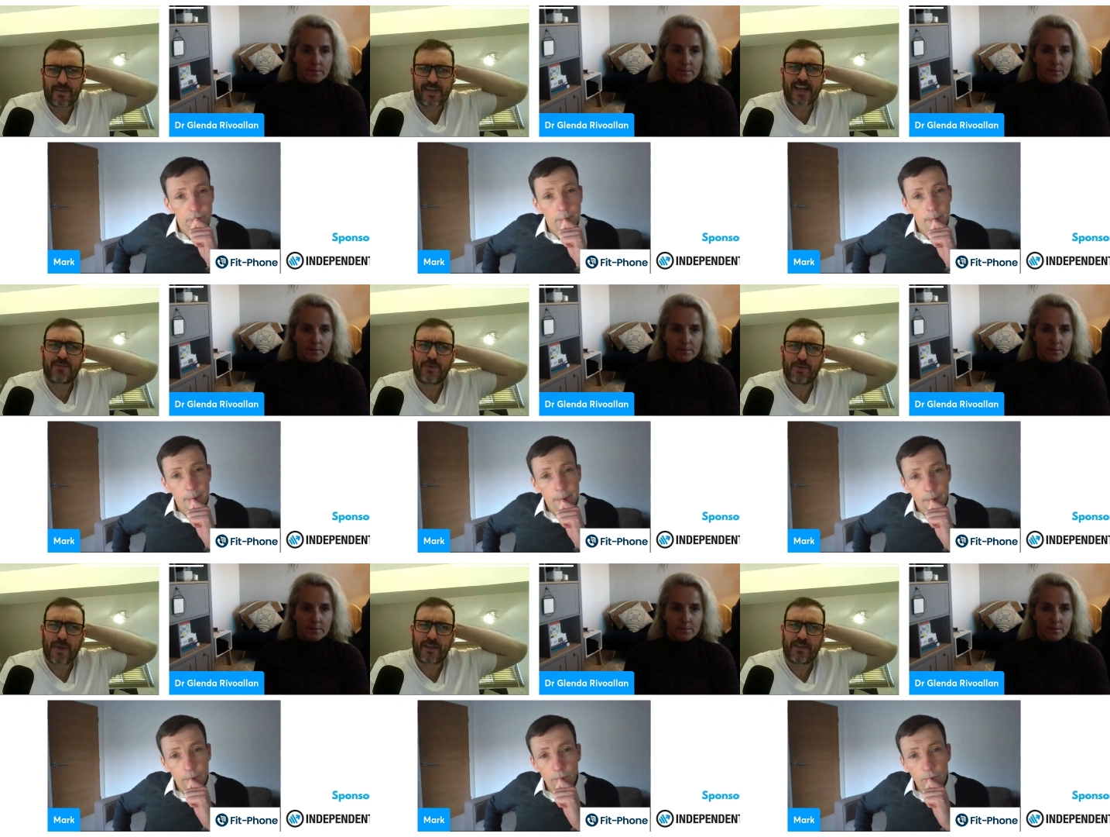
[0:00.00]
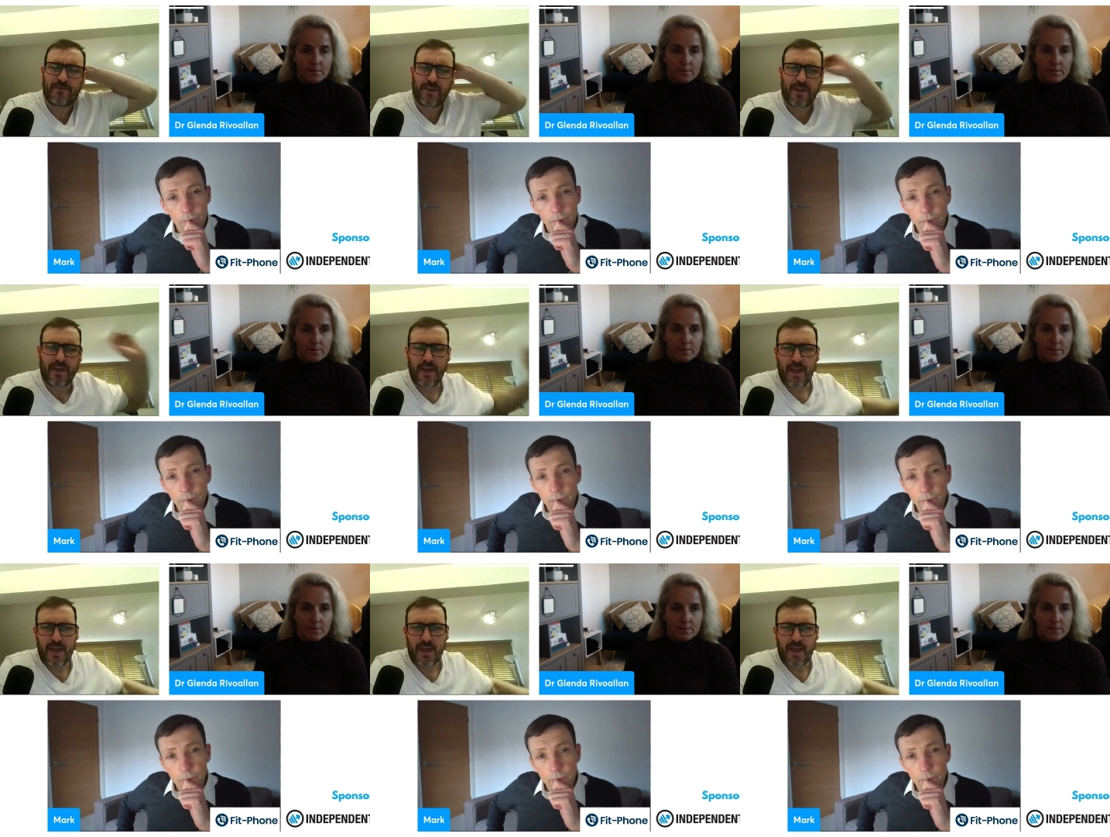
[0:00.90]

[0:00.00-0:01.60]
Speaker 1: tax perspective that there